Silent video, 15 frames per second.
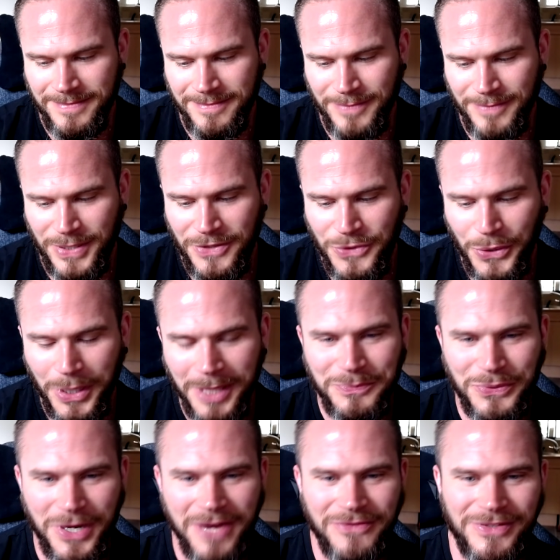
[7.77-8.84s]
but I thought I'd
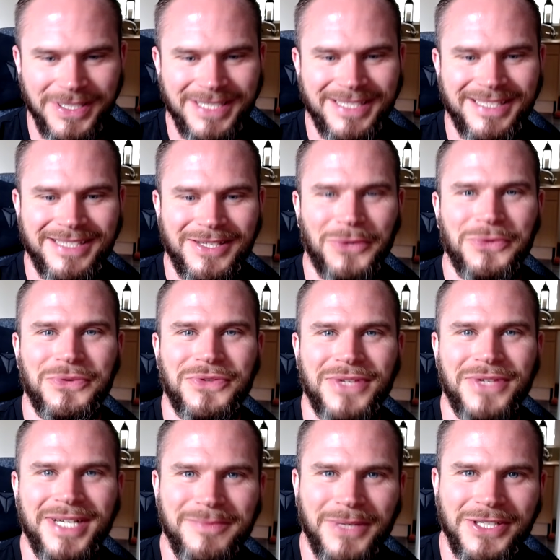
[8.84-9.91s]
preface this whole
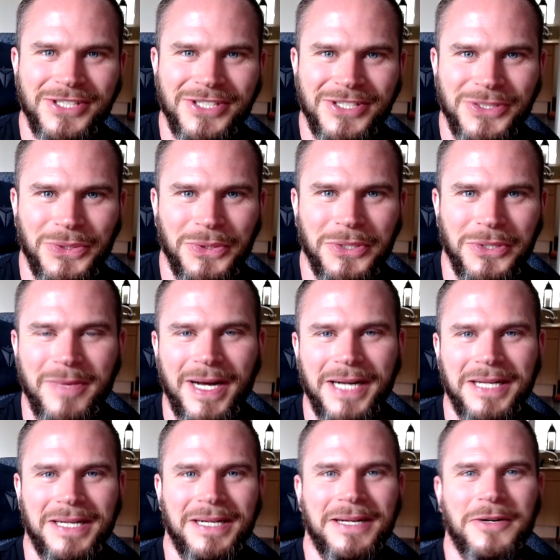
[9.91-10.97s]
thing by just talking about
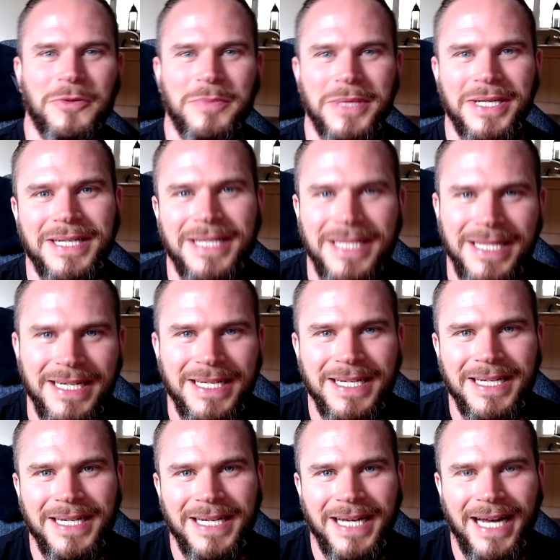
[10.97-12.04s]
it a little bit.
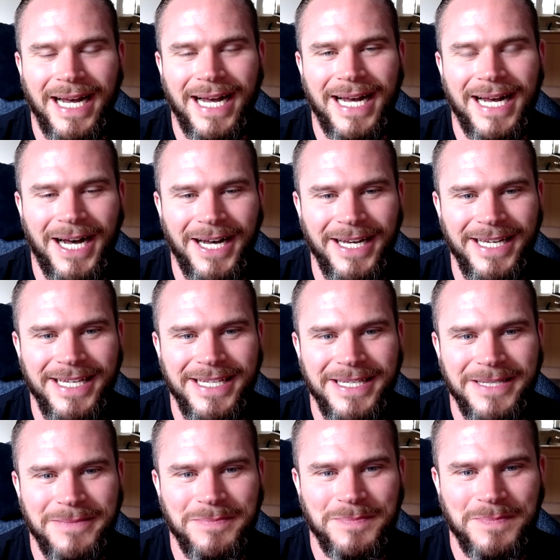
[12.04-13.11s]
Uh,
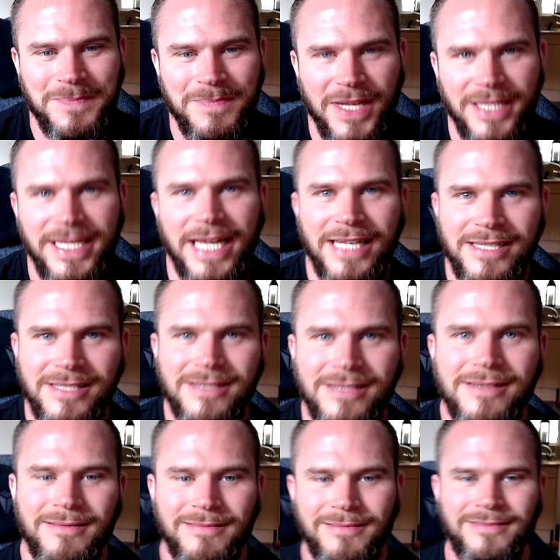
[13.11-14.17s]
I, yes,
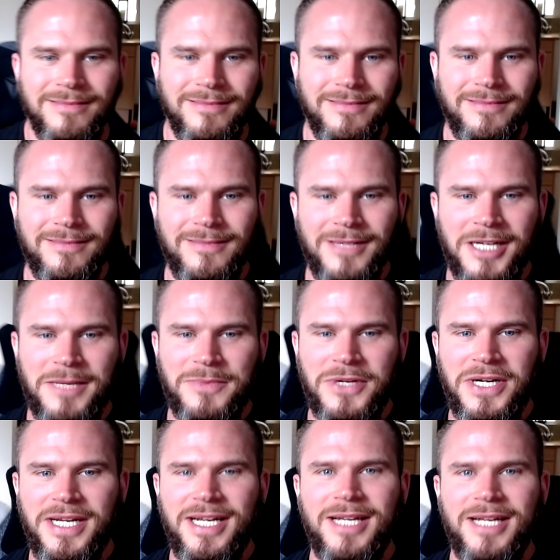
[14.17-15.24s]
I'm
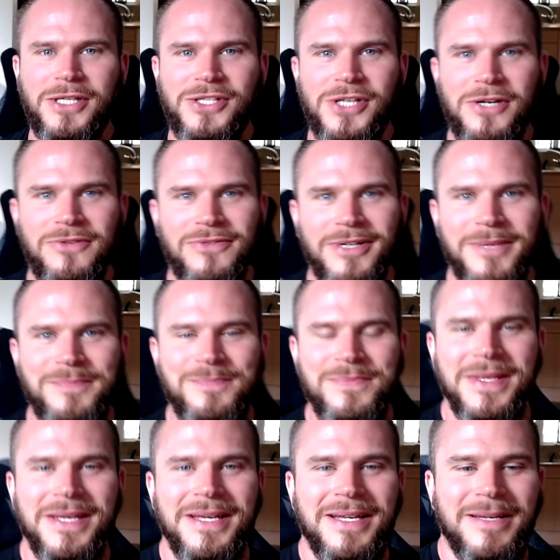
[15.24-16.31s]
cleaning my sofa,
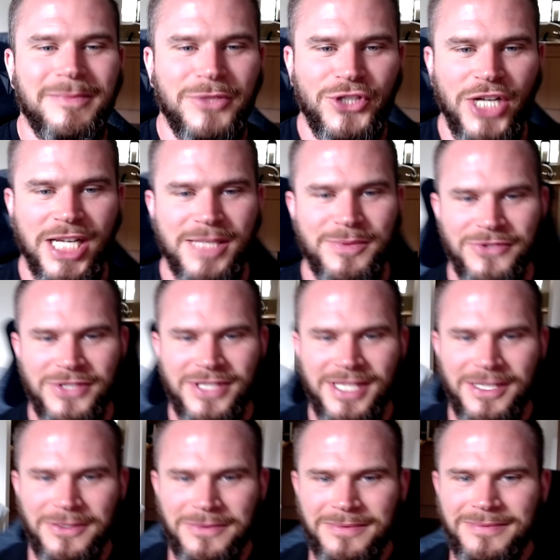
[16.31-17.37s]
but Jasper is
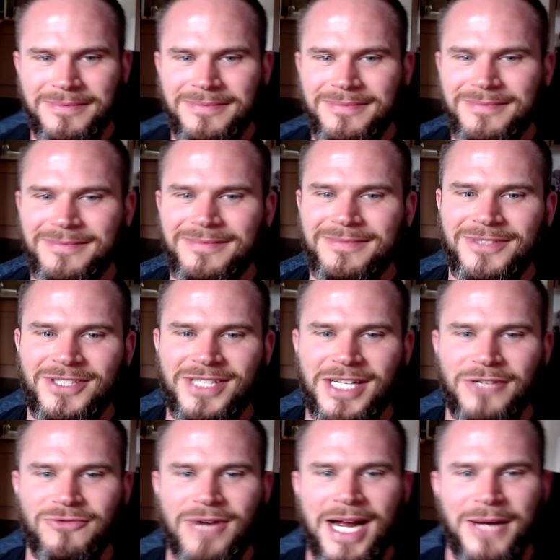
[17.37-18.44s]
still, still
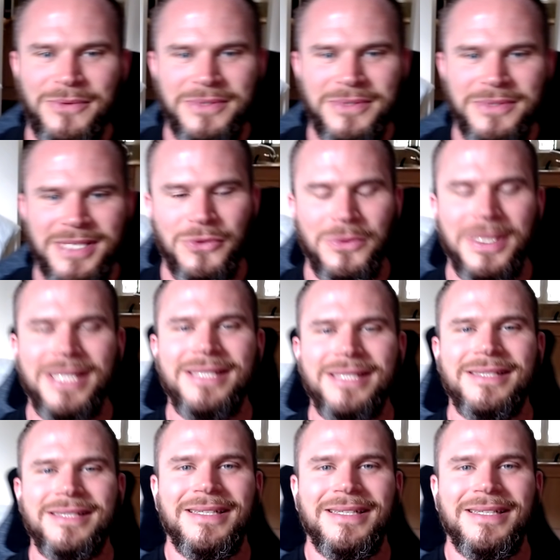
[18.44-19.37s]
around as always.